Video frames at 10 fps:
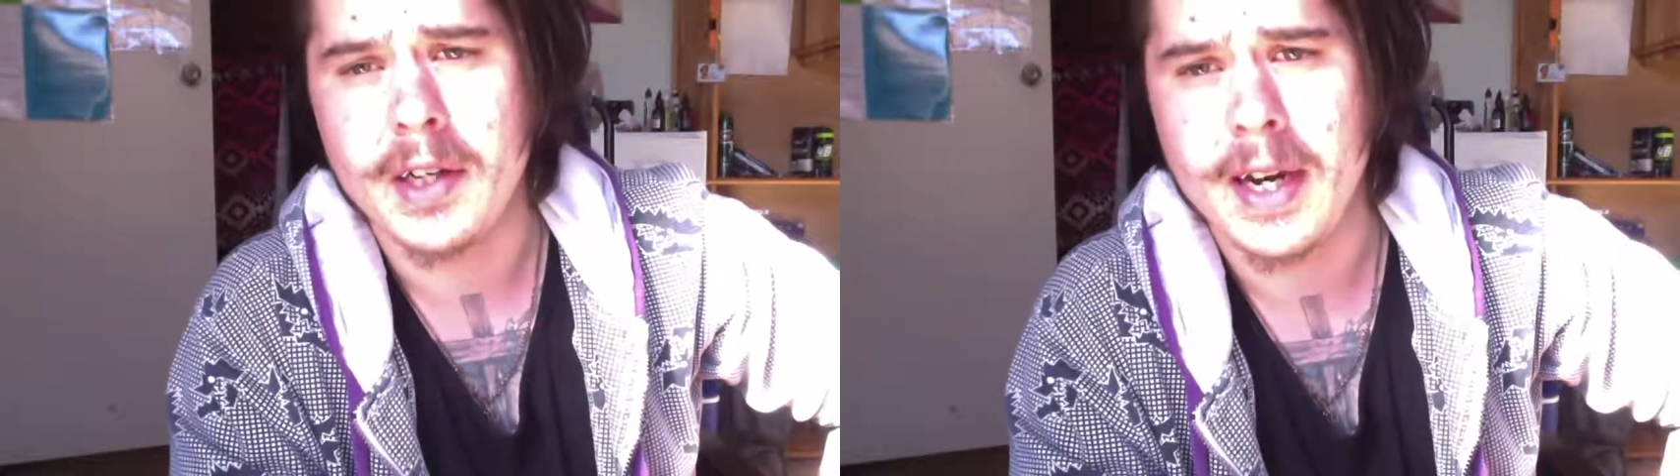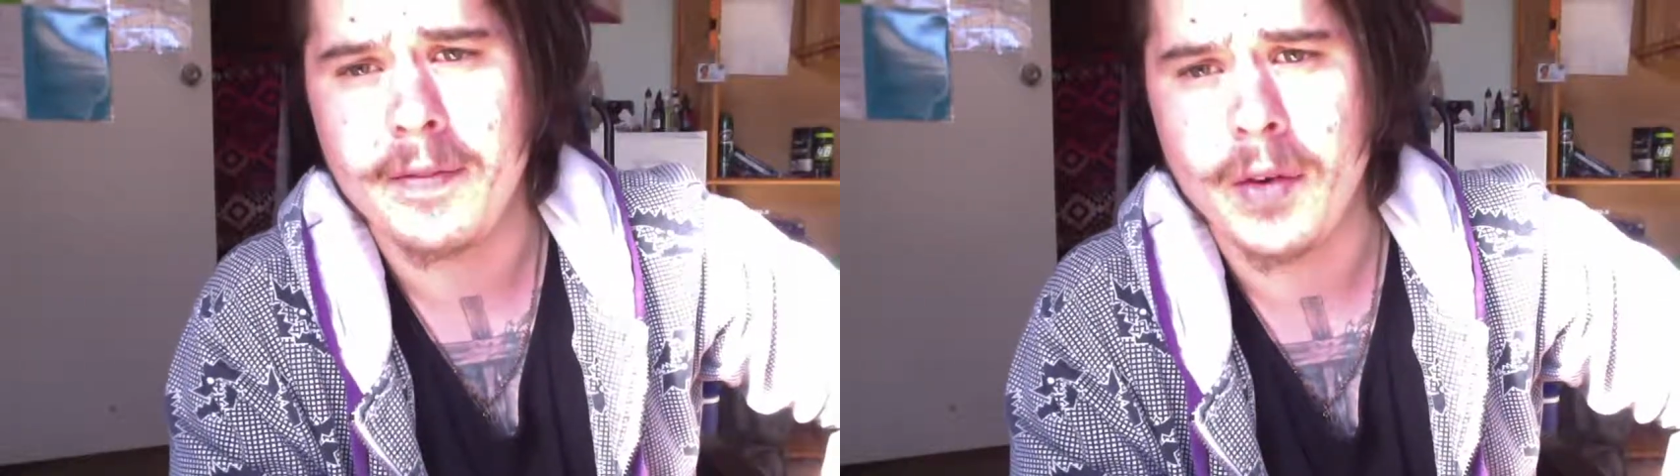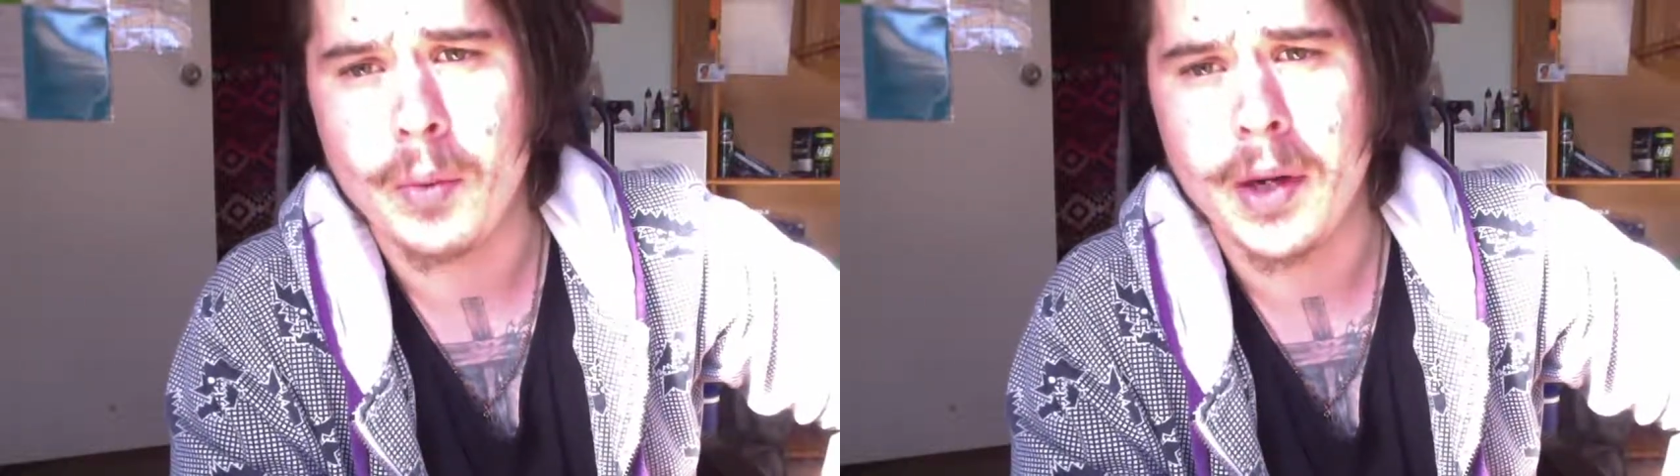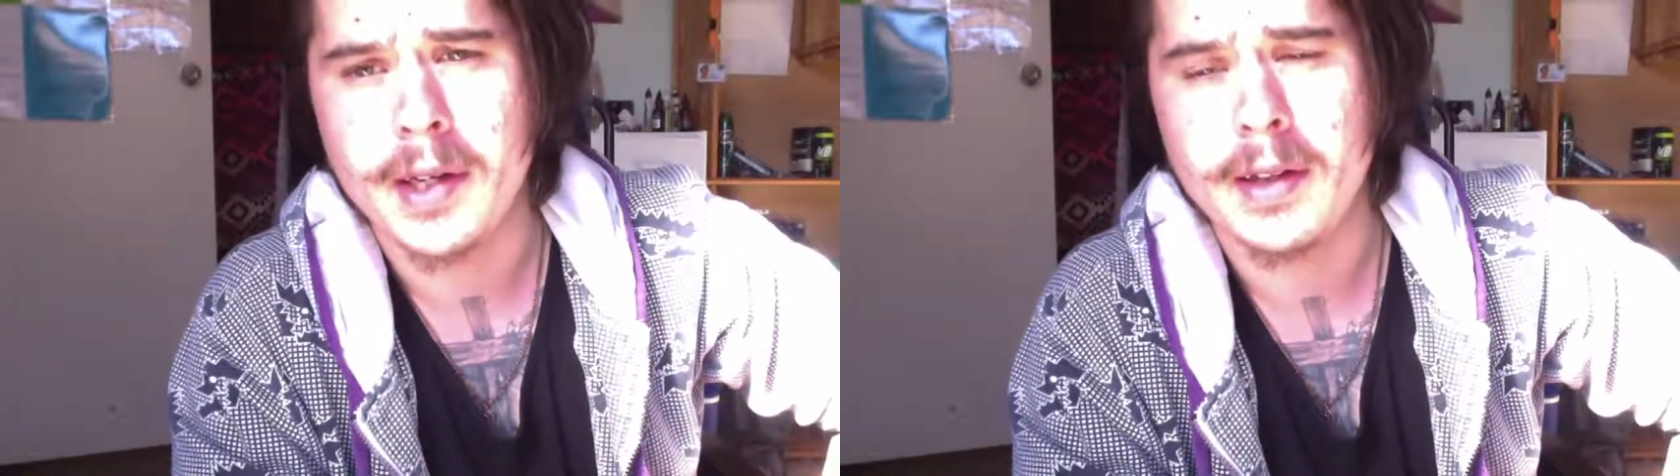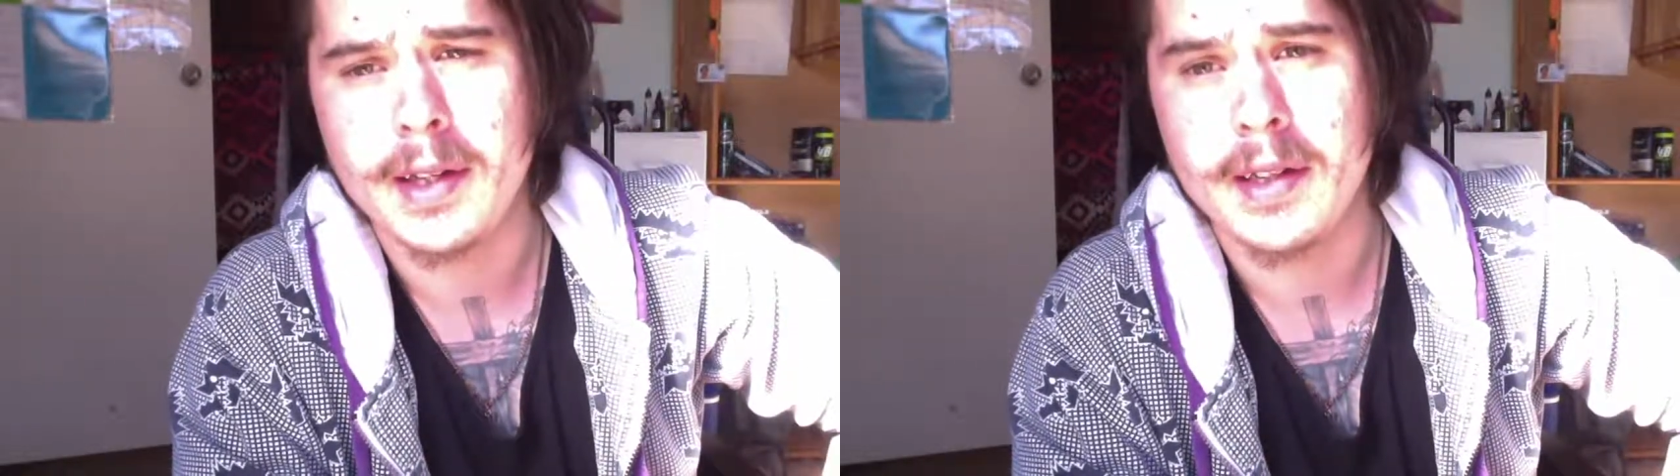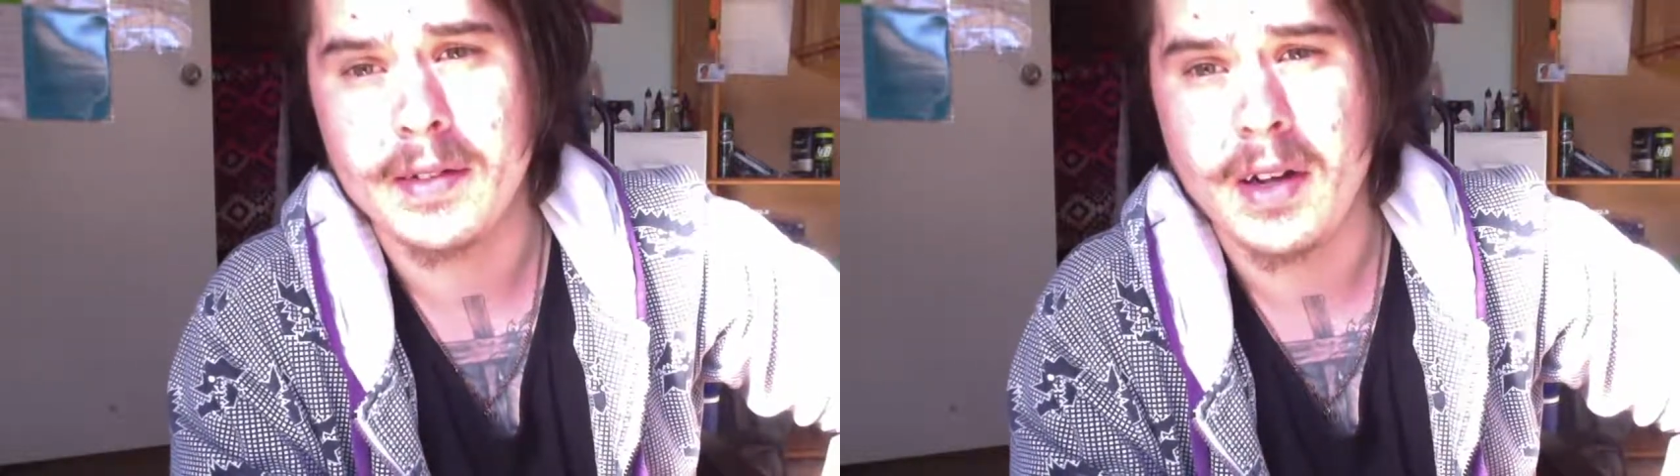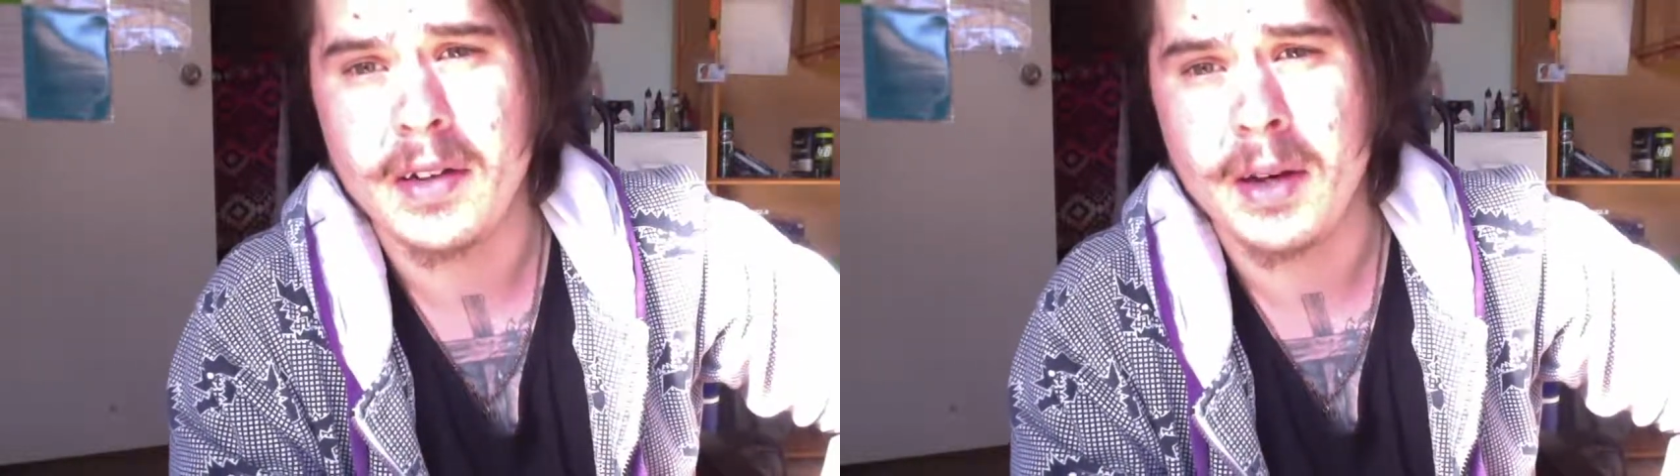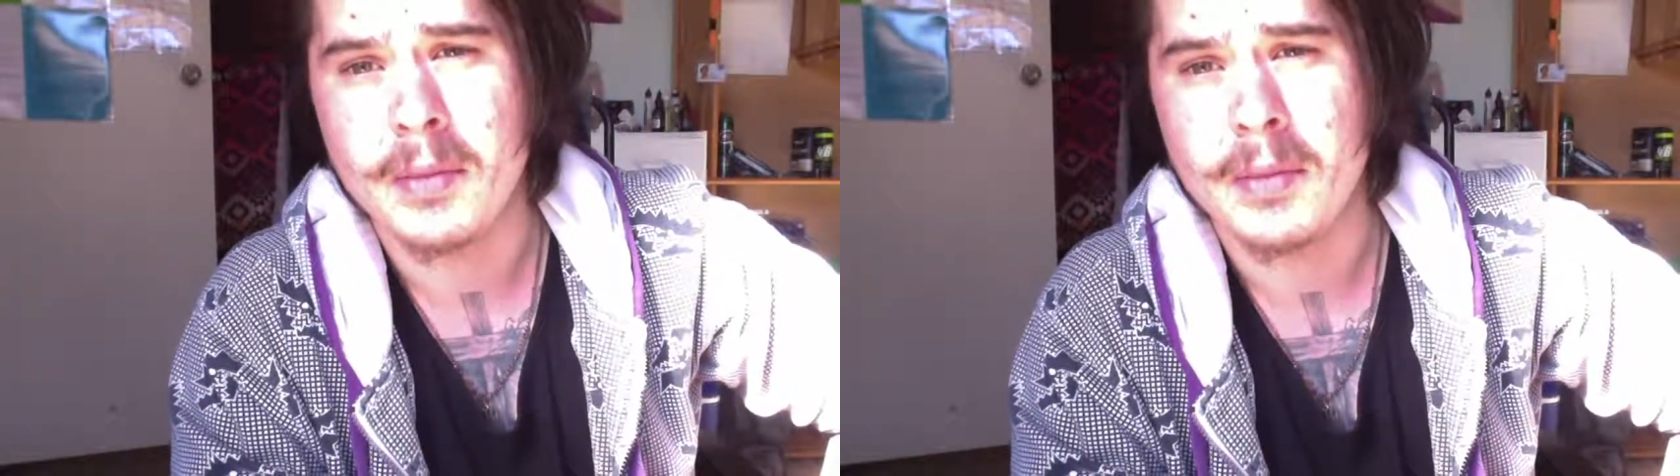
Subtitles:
the name for a week and things like that.